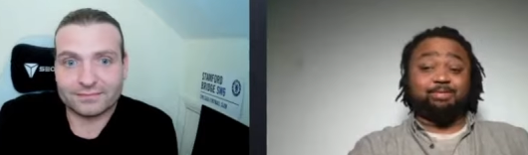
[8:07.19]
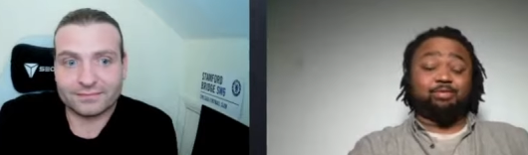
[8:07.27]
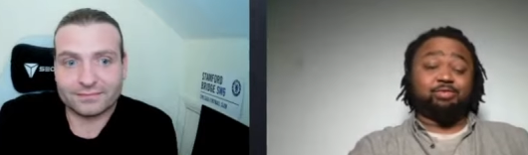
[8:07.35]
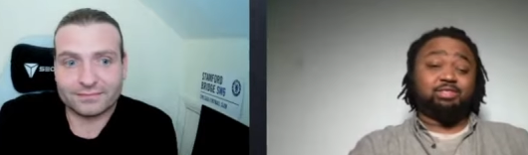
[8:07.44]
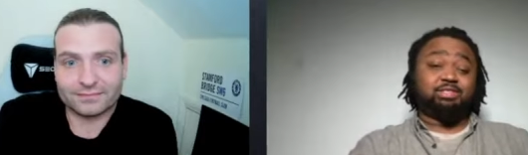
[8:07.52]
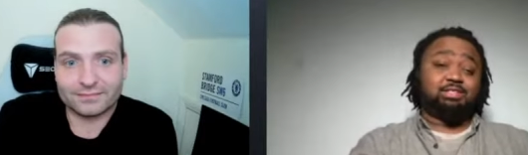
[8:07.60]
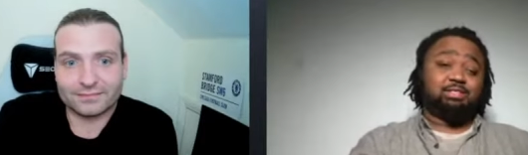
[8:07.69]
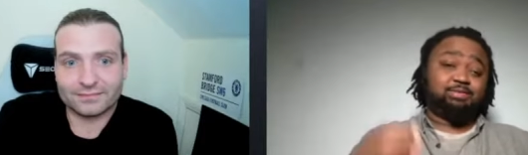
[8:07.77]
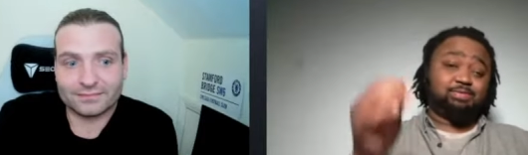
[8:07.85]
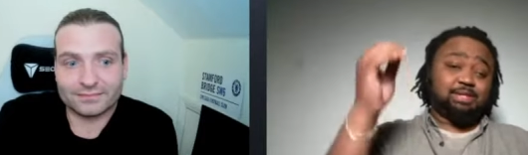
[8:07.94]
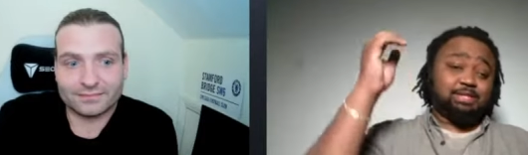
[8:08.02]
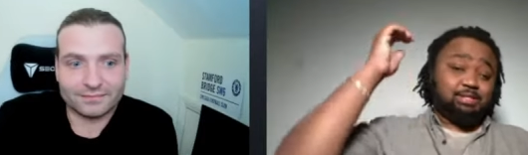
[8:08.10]
Speaker 1: Obviously,
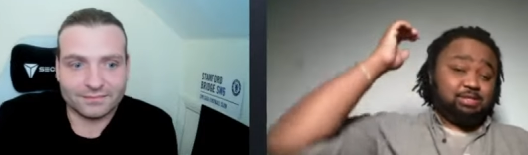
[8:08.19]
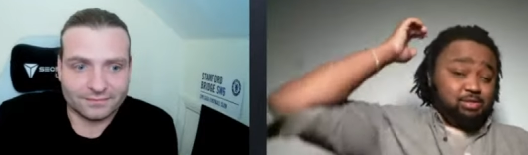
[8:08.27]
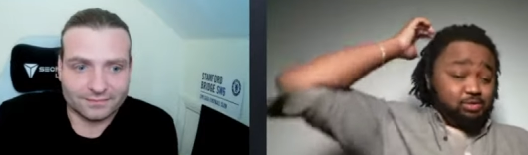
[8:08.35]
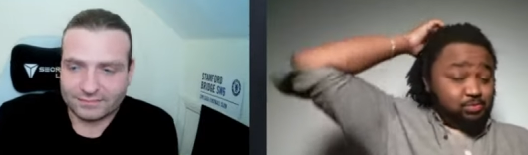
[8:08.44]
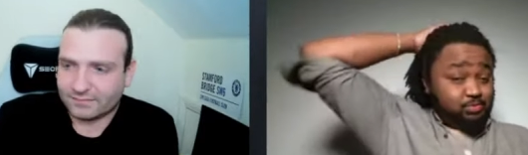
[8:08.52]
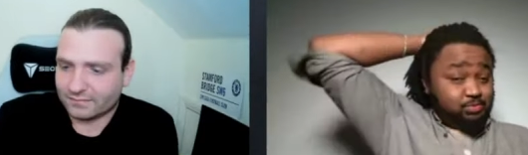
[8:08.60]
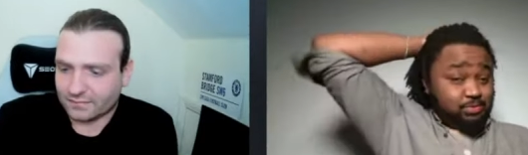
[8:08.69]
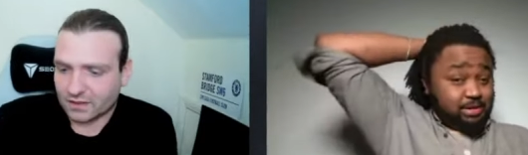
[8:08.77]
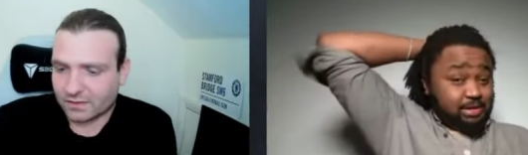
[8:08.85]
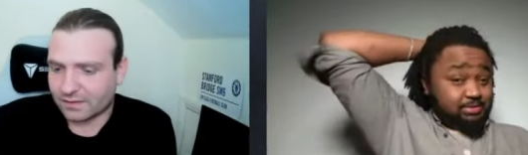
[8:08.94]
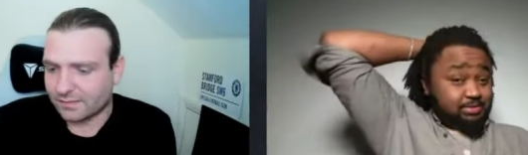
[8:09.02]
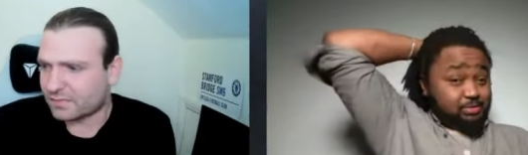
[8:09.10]
when you
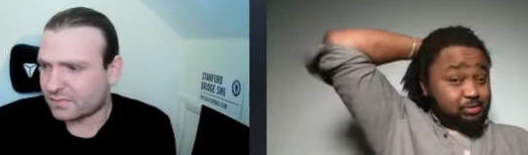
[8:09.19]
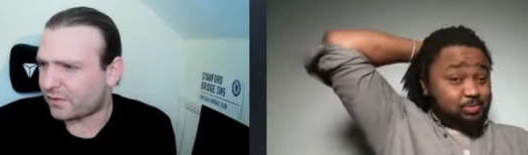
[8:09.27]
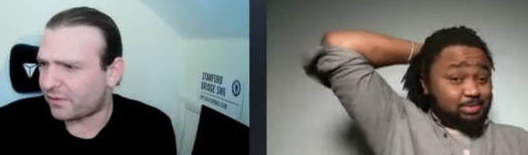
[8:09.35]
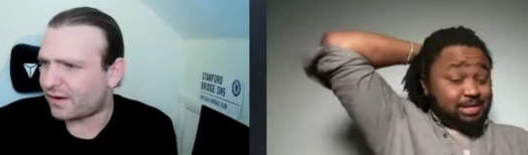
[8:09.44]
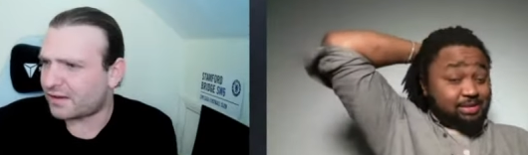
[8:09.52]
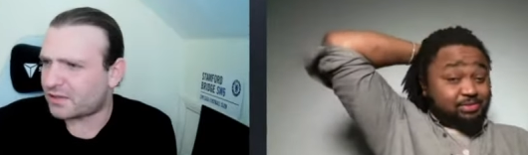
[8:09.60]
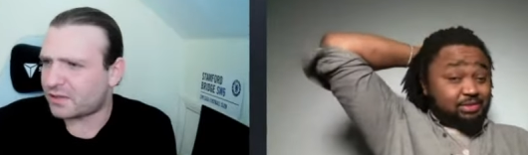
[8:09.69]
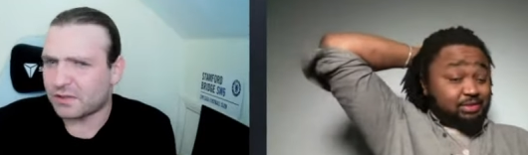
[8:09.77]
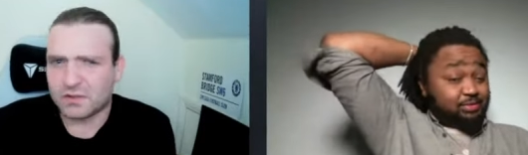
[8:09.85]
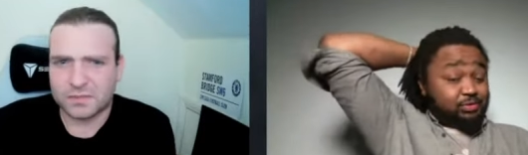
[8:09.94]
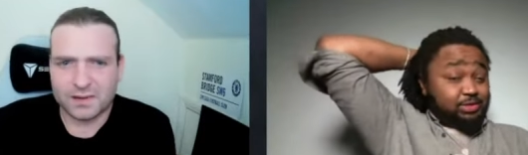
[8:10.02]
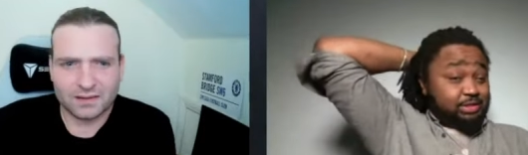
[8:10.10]
on, sorry,
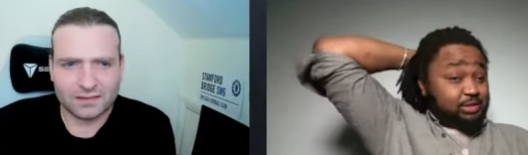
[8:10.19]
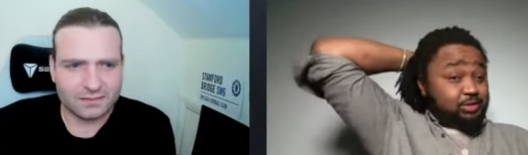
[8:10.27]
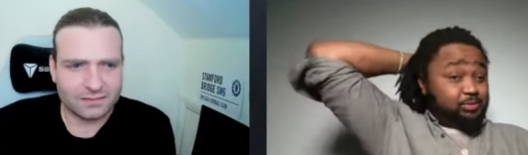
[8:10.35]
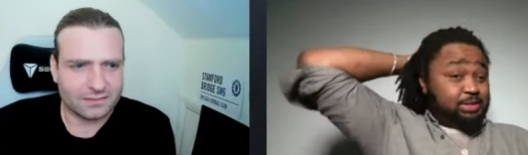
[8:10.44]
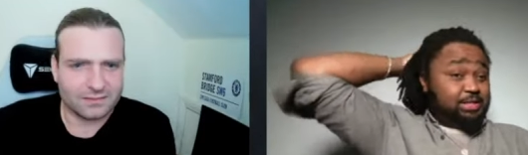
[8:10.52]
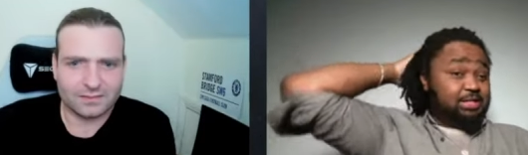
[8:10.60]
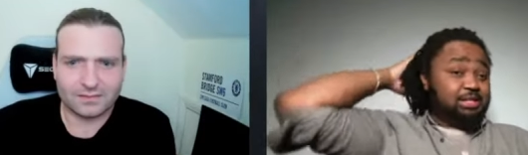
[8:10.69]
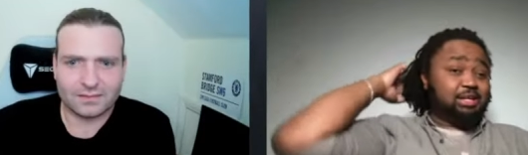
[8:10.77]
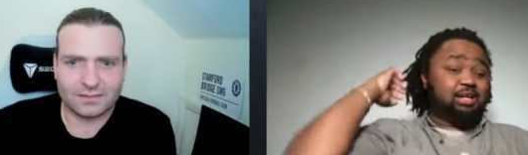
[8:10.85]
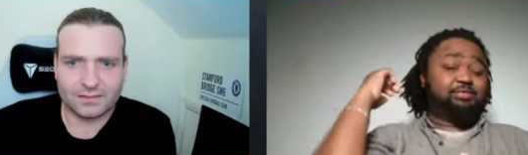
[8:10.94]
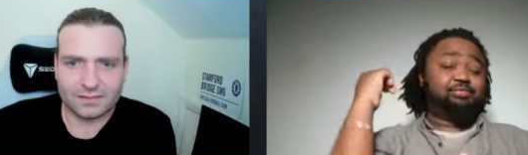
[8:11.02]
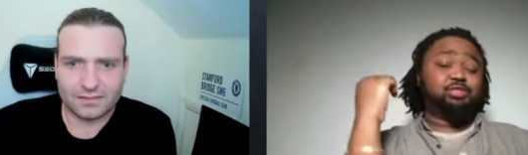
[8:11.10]
excuse we, we can
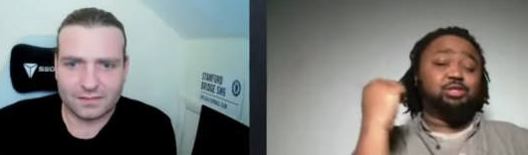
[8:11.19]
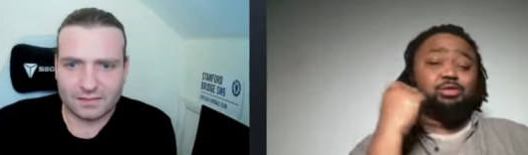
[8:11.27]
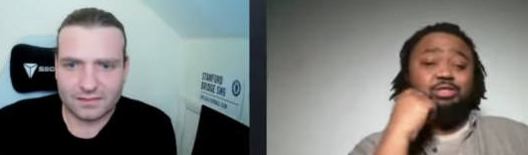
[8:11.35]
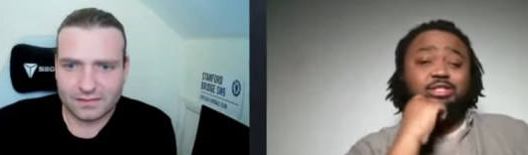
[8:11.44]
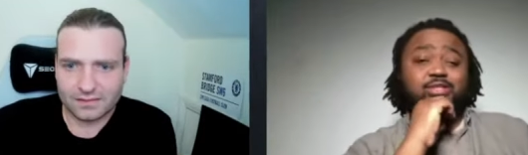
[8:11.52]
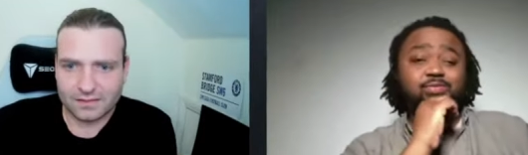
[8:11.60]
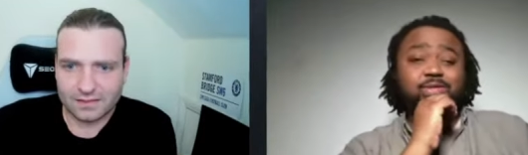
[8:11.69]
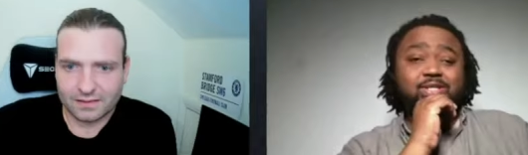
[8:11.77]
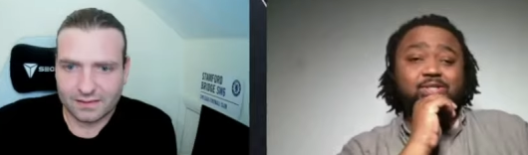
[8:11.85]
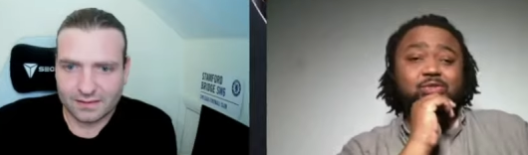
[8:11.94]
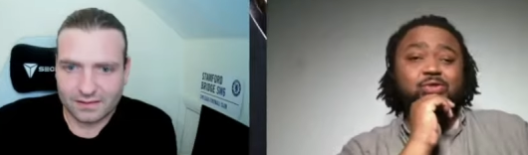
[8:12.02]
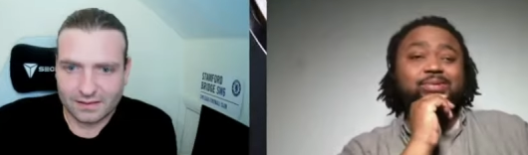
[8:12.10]
laugh, joke, and we
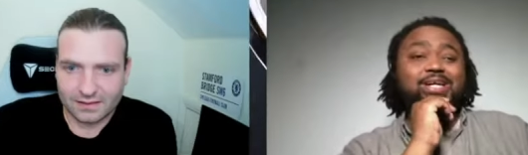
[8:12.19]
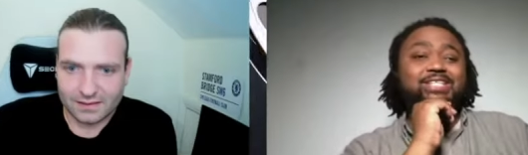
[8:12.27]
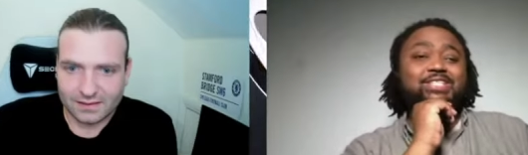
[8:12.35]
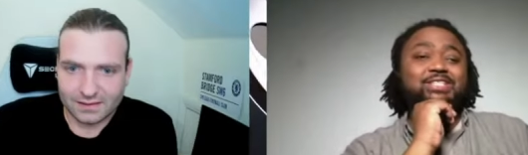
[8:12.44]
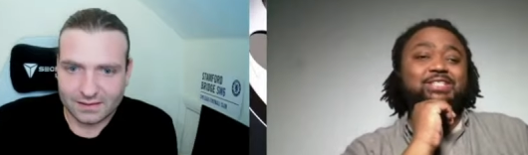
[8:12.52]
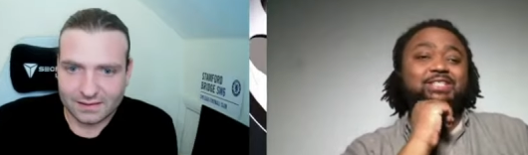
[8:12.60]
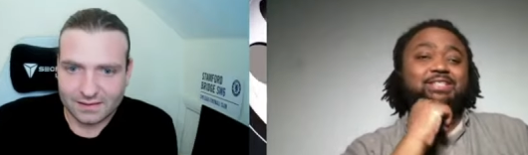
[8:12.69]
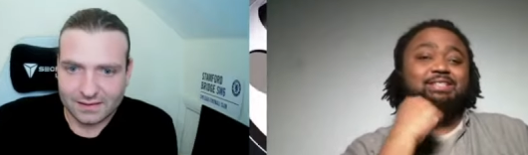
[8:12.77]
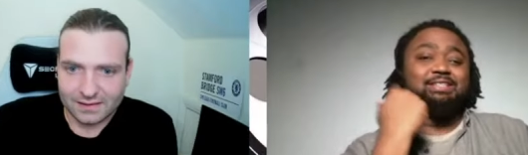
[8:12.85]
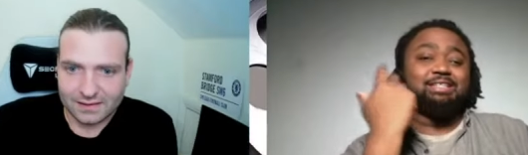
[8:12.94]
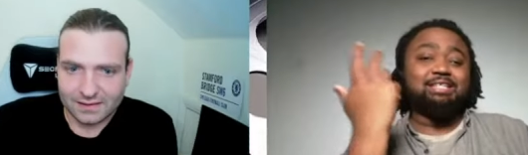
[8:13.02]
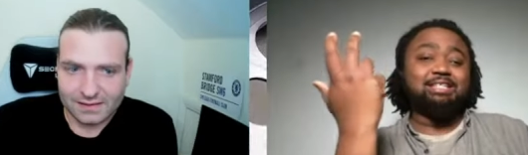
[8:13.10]
can talk
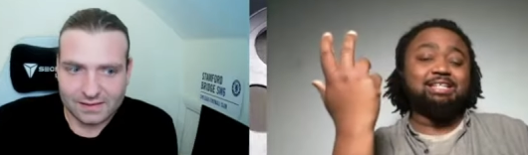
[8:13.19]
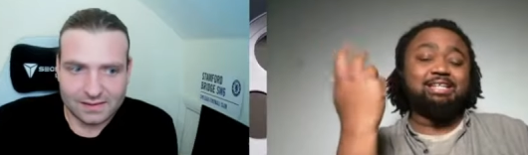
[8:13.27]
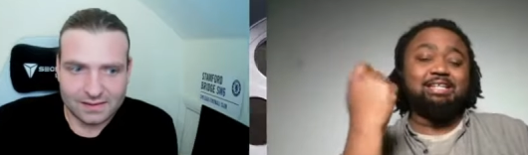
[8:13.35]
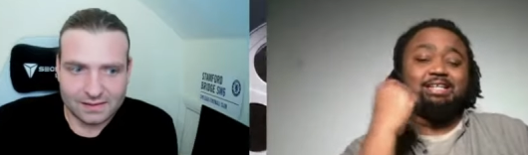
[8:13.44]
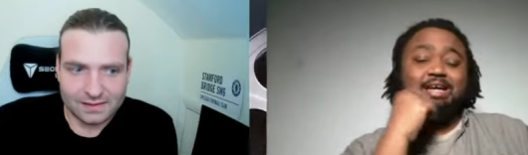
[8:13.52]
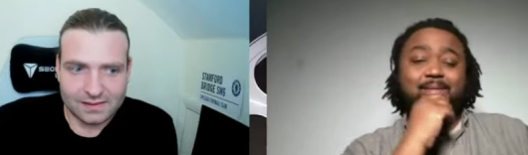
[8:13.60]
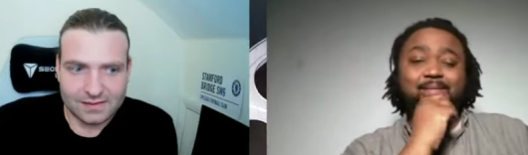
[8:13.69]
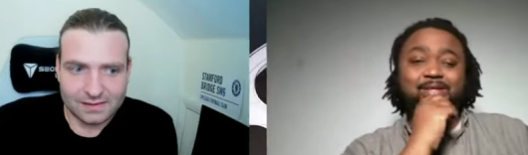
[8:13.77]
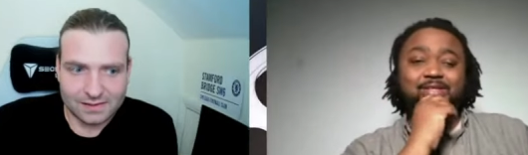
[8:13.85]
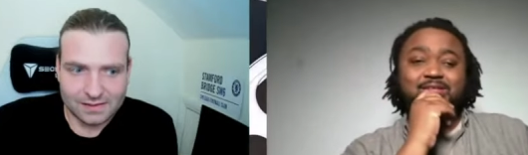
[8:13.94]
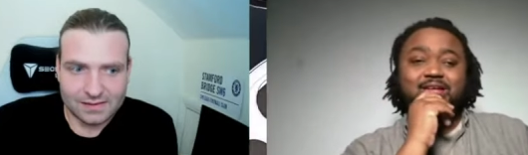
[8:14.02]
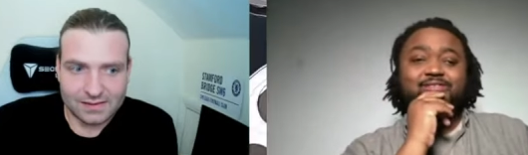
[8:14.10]
passionately
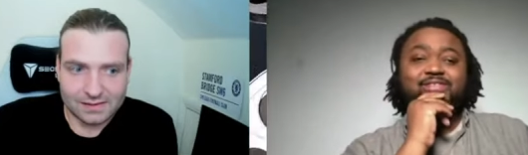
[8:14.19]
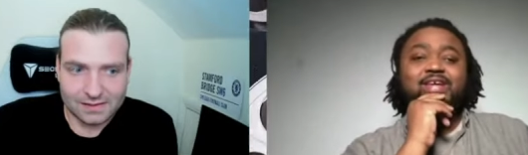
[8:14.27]
about stuff.